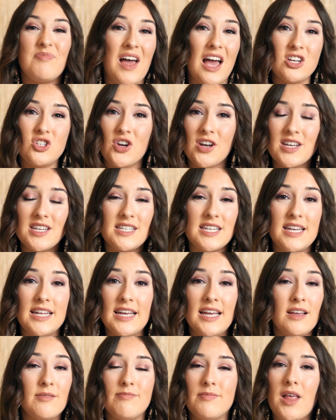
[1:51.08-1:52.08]
I tried it
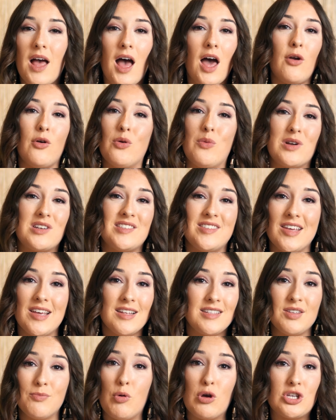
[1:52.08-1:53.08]
today, I don't know what to say.
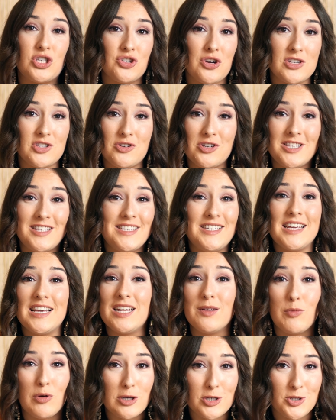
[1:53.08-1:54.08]
It's a moisturizer, it's a
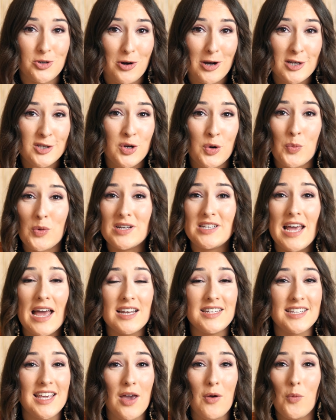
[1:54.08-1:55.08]
daily moisturizer. We
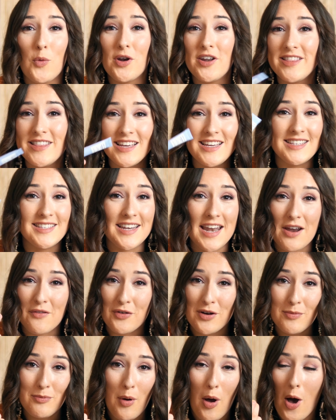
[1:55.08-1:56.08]
tend to get one of these in
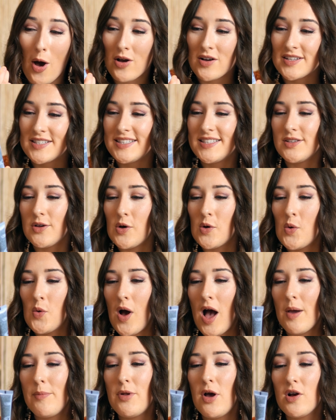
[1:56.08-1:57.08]
every box,
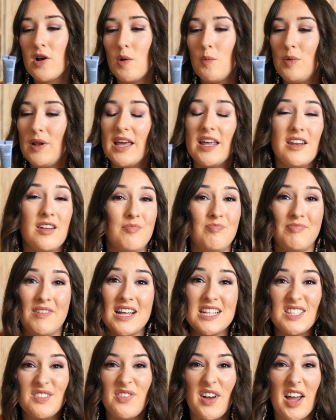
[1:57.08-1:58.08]
so I'm not complaining,
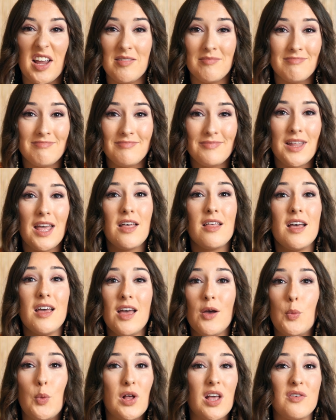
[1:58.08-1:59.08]
it's fine.
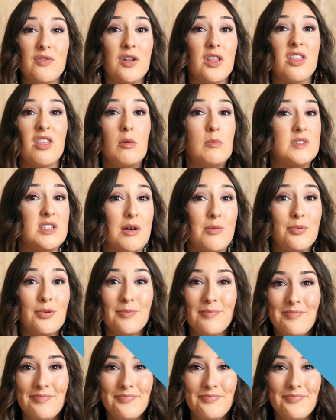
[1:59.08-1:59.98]
We'll give it a thumbs up.